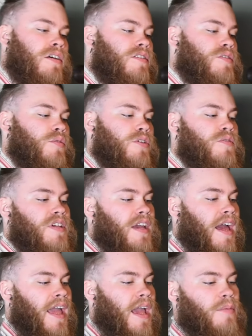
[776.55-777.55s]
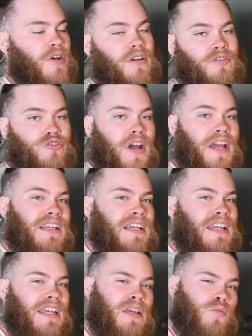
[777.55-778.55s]
so using a hammer, trying to
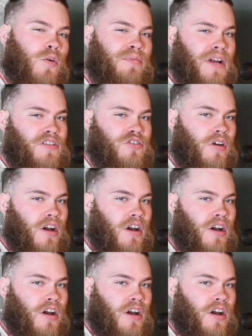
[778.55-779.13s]
get equal pressure